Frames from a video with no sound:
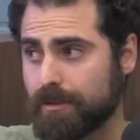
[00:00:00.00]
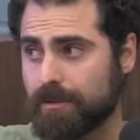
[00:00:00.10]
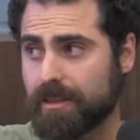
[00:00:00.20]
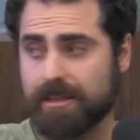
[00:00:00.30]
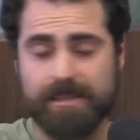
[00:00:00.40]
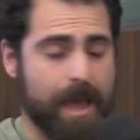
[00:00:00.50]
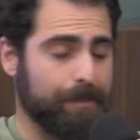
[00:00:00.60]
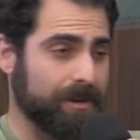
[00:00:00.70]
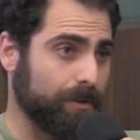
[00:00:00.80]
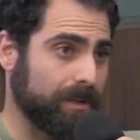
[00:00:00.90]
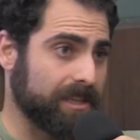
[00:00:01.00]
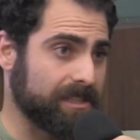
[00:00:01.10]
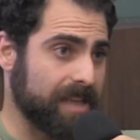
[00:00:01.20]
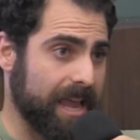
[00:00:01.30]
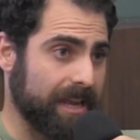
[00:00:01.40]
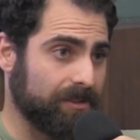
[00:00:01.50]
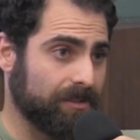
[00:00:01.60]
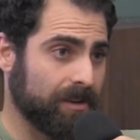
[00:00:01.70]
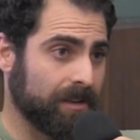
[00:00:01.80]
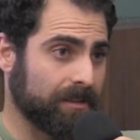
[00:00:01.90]
Things happen to you at this
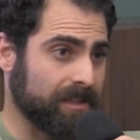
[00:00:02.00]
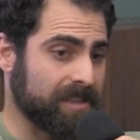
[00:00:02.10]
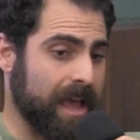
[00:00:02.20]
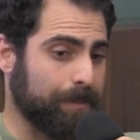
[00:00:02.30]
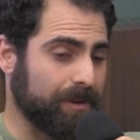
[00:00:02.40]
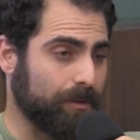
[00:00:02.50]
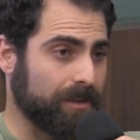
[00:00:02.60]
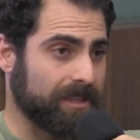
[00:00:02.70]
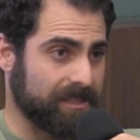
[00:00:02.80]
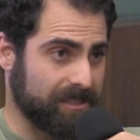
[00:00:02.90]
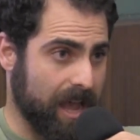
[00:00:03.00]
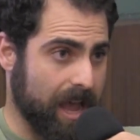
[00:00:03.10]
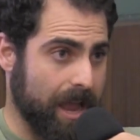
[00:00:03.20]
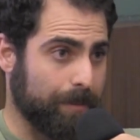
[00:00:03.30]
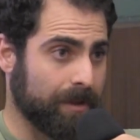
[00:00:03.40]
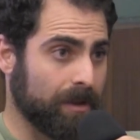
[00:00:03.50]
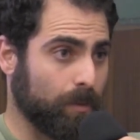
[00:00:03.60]
age, things happen to you at this time,